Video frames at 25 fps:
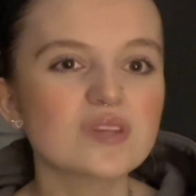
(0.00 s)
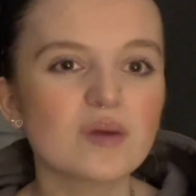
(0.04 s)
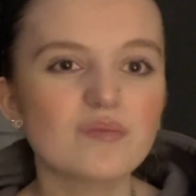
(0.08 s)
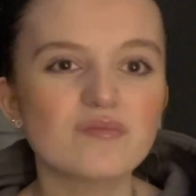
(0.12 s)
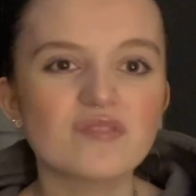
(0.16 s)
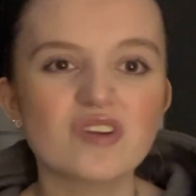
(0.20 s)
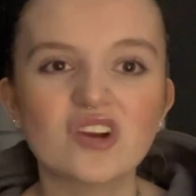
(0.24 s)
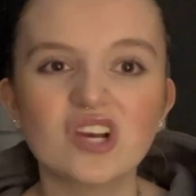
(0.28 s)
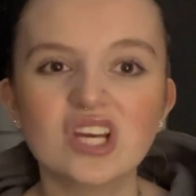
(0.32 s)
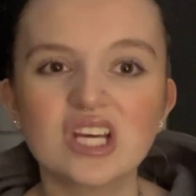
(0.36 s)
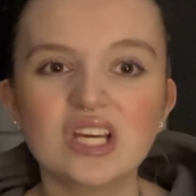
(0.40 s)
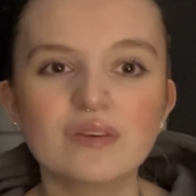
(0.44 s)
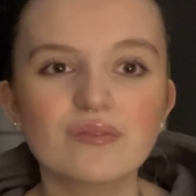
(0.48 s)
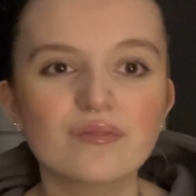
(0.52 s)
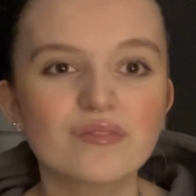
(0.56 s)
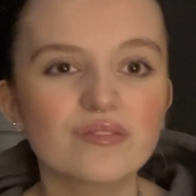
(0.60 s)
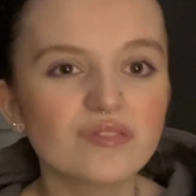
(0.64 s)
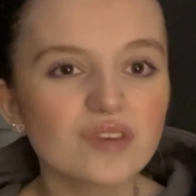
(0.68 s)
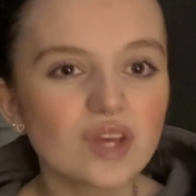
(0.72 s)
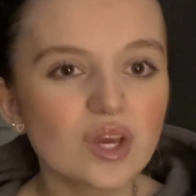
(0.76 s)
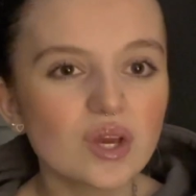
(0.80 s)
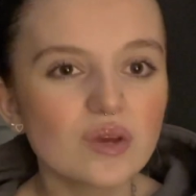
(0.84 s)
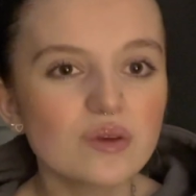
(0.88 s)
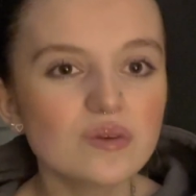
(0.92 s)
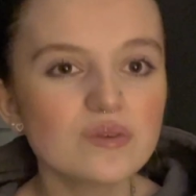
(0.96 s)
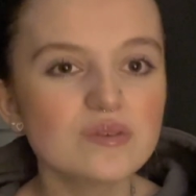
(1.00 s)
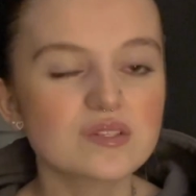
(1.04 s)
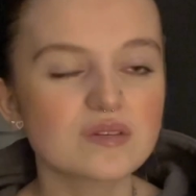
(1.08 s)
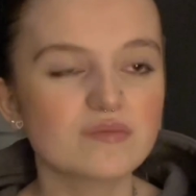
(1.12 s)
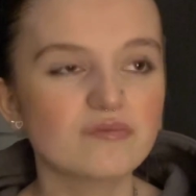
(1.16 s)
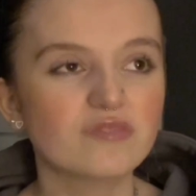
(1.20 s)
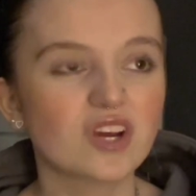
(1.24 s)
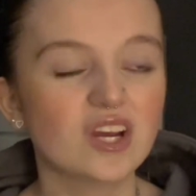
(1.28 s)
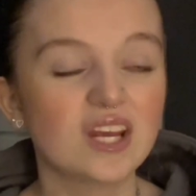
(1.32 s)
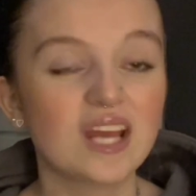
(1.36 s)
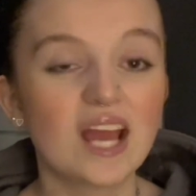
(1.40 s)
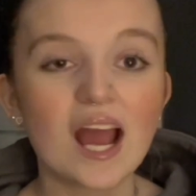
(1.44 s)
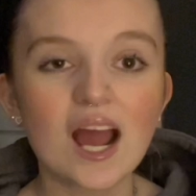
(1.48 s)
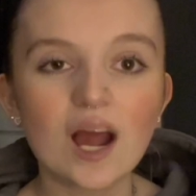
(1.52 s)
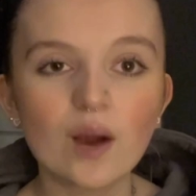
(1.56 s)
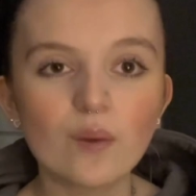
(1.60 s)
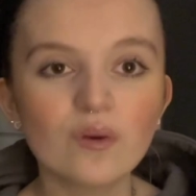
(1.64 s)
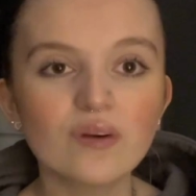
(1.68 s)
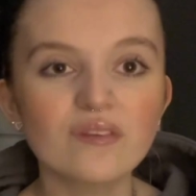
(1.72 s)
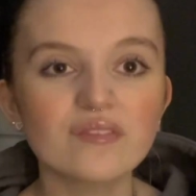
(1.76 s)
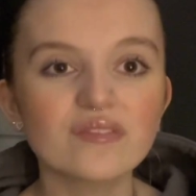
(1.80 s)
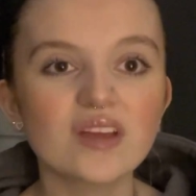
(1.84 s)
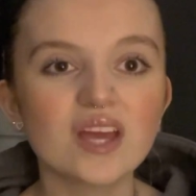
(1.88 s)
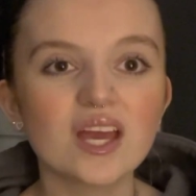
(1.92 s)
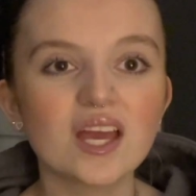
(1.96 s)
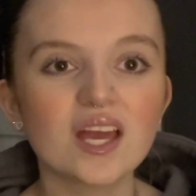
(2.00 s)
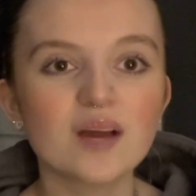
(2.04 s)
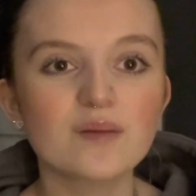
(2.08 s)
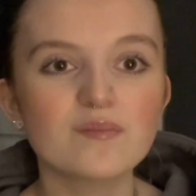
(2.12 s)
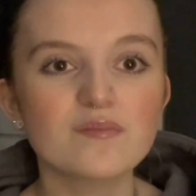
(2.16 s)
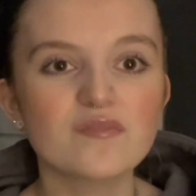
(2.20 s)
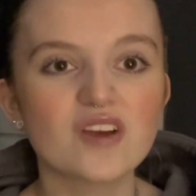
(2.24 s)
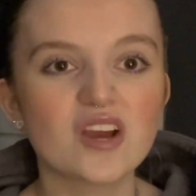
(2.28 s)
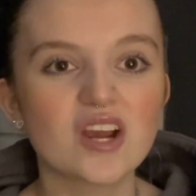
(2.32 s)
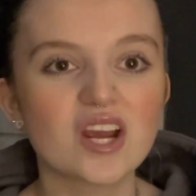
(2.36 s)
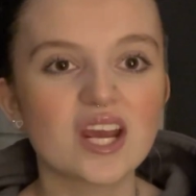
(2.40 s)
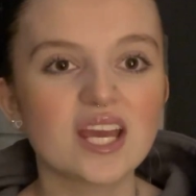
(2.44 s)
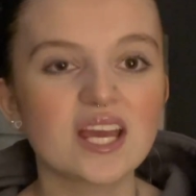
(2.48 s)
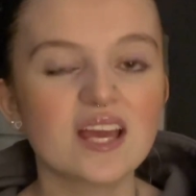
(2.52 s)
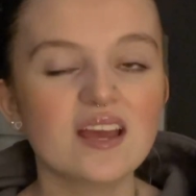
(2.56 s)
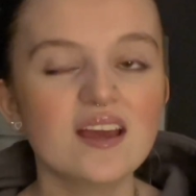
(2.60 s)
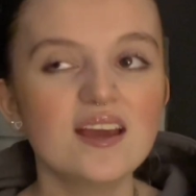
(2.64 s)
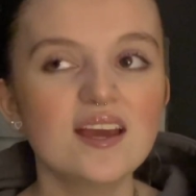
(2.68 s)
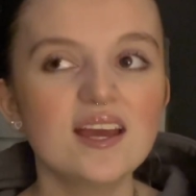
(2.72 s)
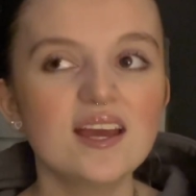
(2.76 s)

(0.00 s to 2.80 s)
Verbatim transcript: I'm very confused. I'm very out of it. I'm very,